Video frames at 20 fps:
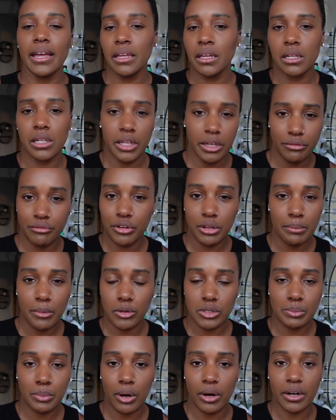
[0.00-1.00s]
clean for the
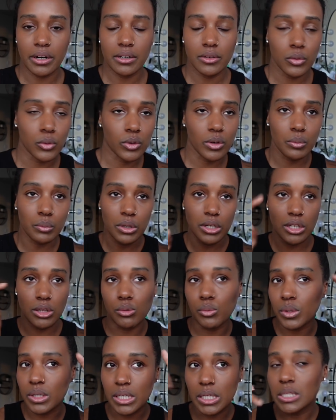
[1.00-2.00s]
most part, or what
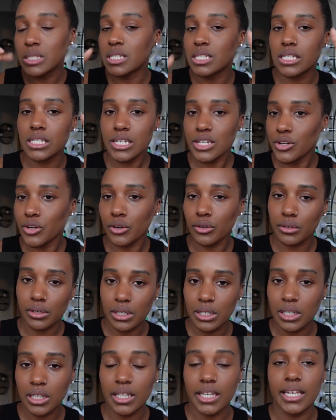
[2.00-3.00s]
you would consider
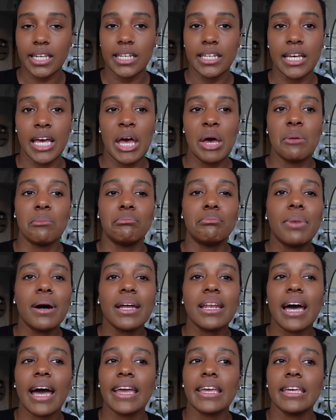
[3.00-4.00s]
clean,
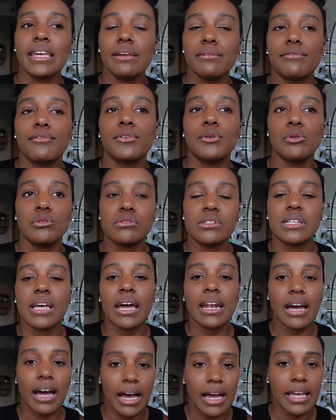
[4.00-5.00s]
but I eat foods
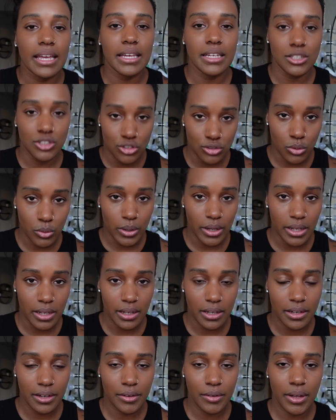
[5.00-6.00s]
that I enjoy,
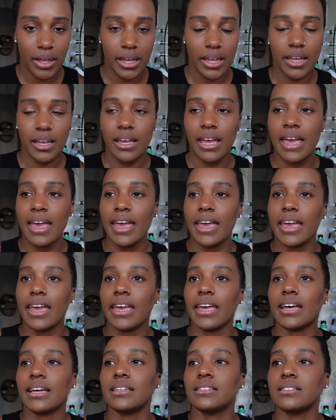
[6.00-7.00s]
okay?
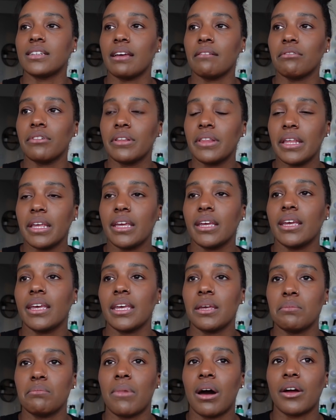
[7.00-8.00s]
And everything
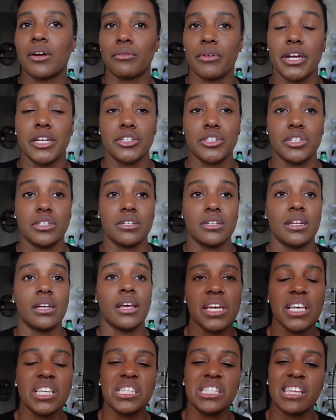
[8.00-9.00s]
in moderation.
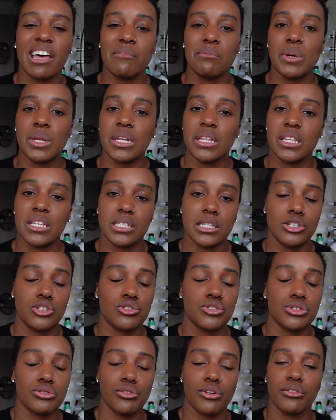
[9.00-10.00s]
As I've been in this
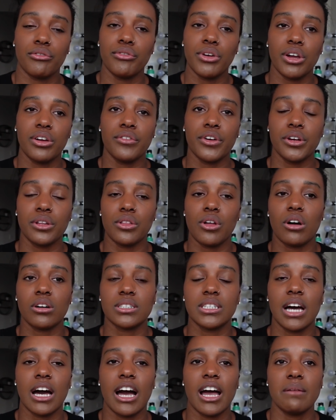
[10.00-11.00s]
industry for a very, very
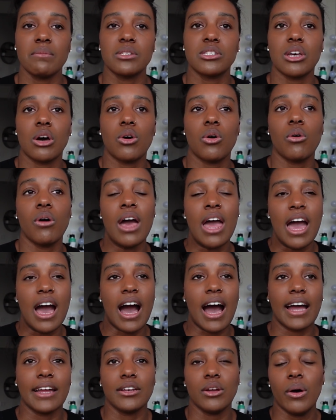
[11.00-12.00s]
long time, so
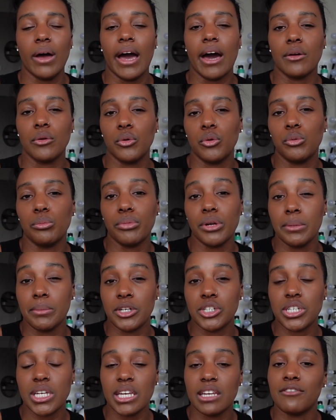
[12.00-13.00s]
I know how to pretty
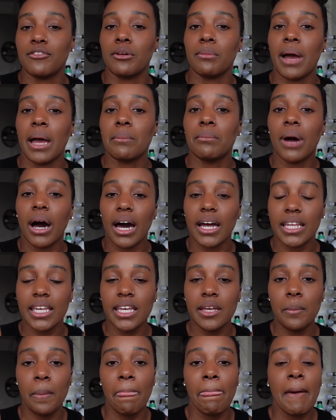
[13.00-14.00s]
much eat for my
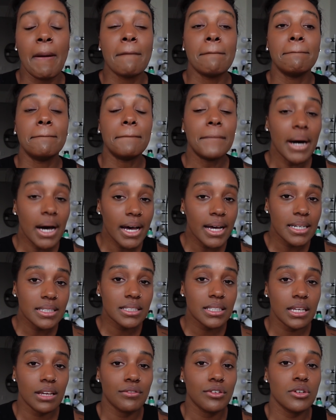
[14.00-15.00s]
body.
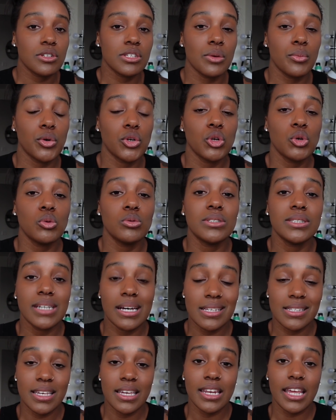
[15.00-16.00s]
But if you're someone who
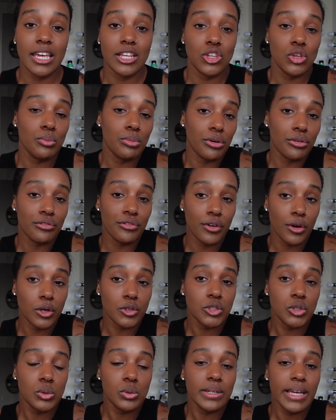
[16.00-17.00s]
doesn't and you prefer
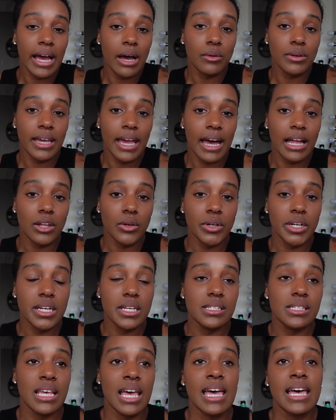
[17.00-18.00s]
to count
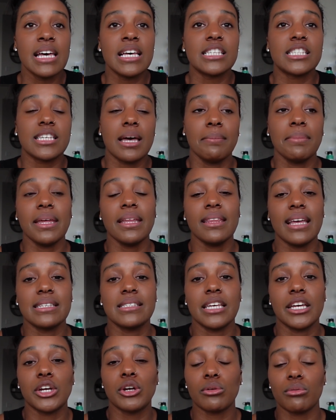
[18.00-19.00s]
calories, something
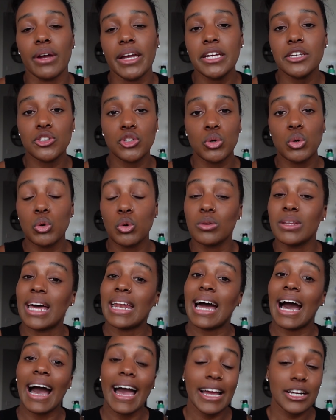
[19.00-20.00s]
that's a great tool
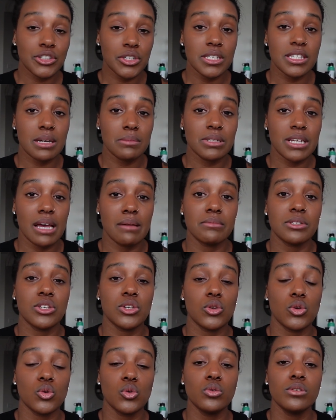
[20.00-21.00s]
that I actually sometimes
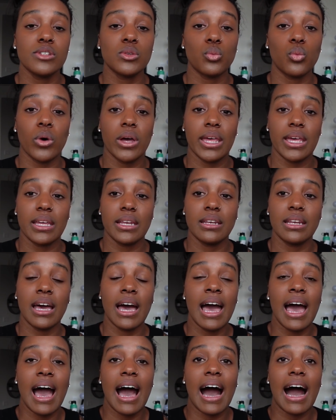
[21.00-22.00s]
use
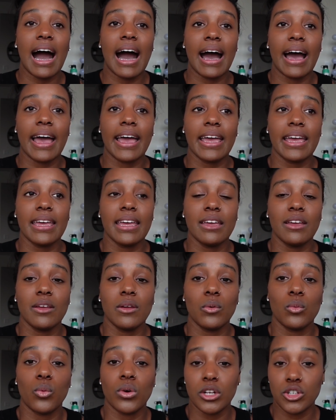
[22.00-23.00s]
when
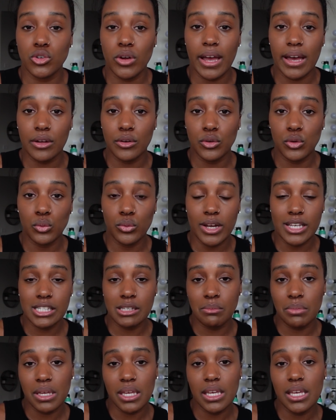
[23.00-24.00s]
I want to try out a new
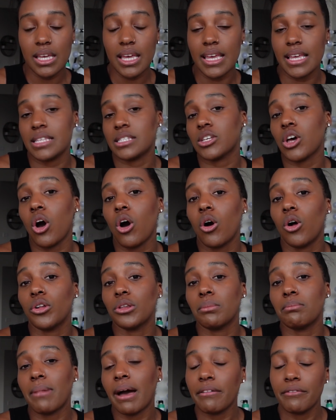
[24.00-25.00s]
recipe is
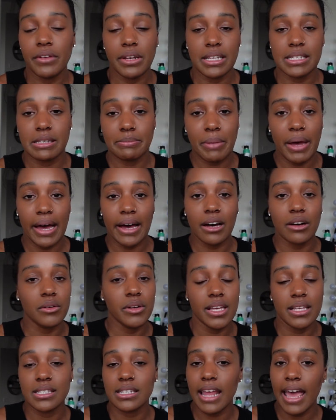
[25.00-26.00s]
called
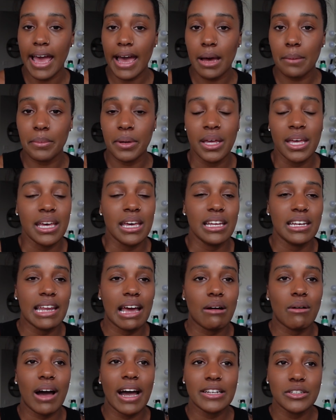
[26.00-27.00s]
Myfitnesspal. It's an app.
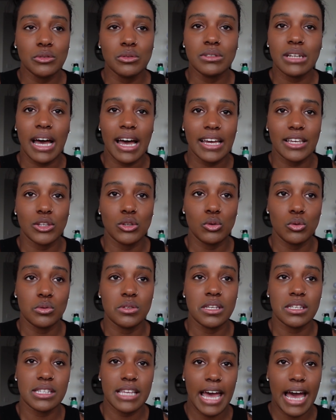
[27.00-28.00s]
Now, I do not
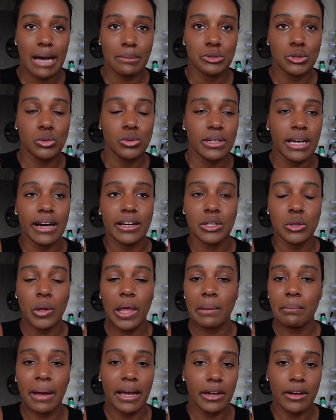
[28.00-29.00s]
use this app to
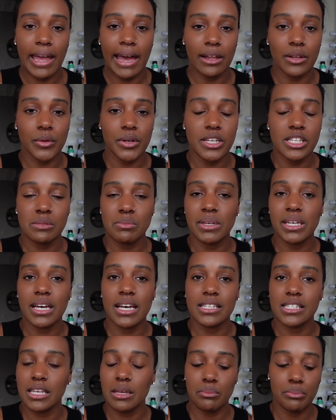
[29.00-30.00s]
calculate my calories
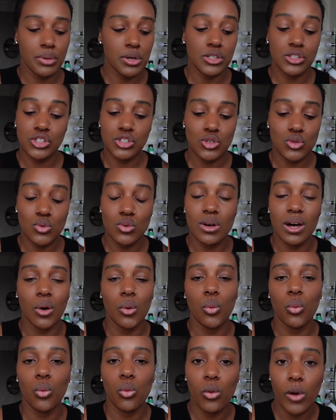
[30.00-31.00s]
because it puts you
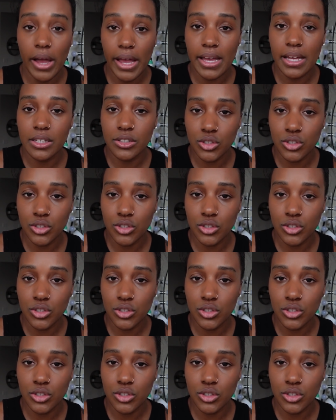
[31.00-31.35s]
way